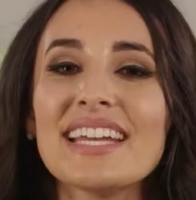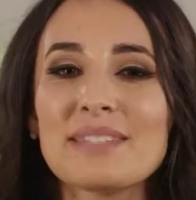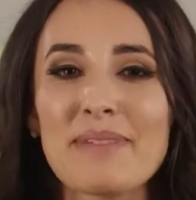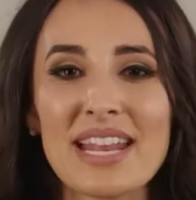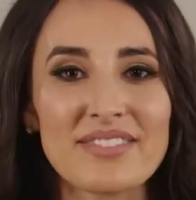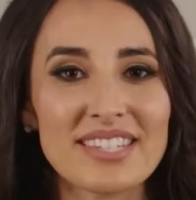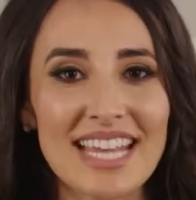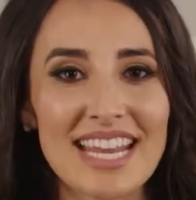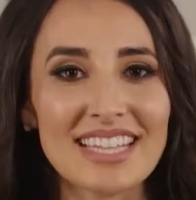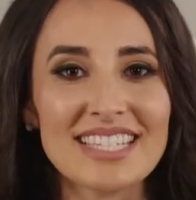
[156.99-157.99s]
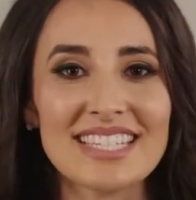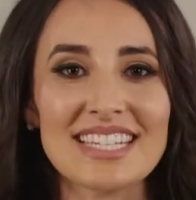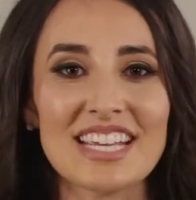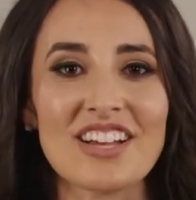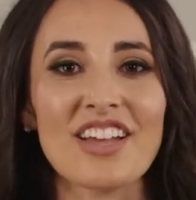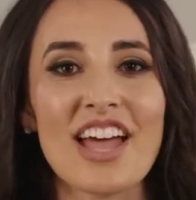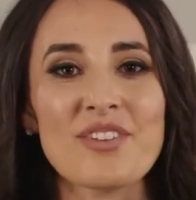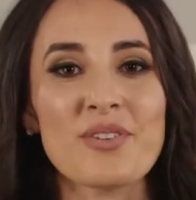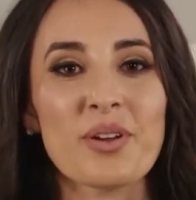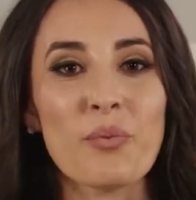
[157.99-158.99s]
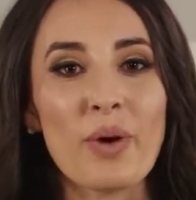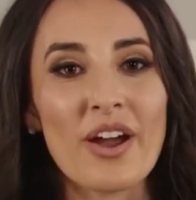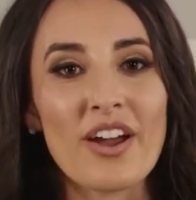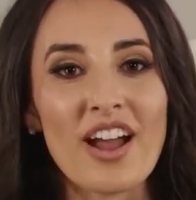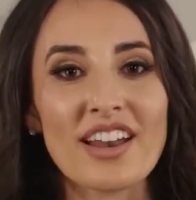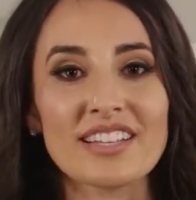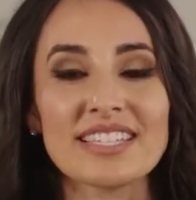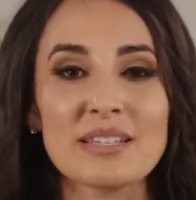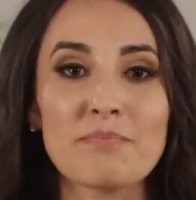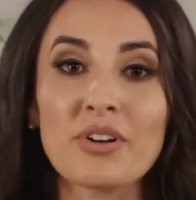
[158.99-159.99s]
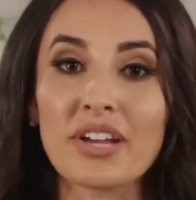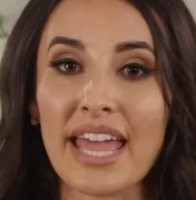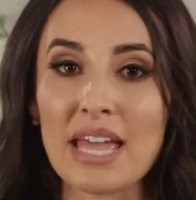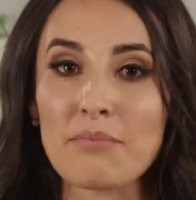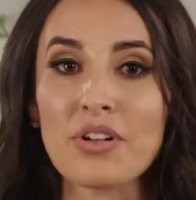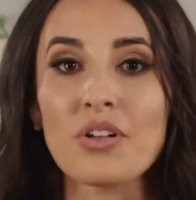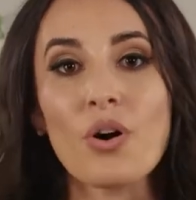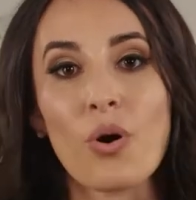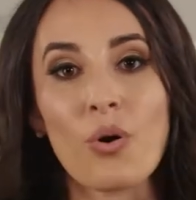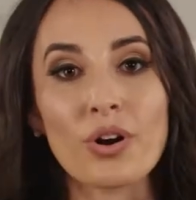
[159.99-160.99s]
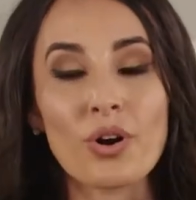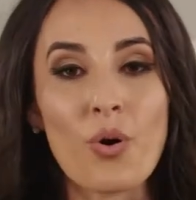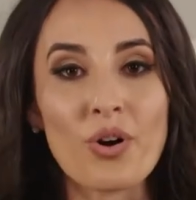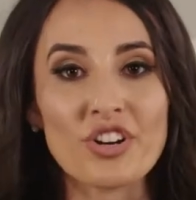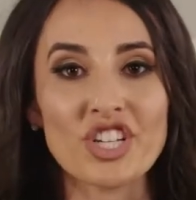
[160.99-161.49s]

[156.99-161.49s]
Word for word: It's made of stainless steel and you can wear it on a simple cable or core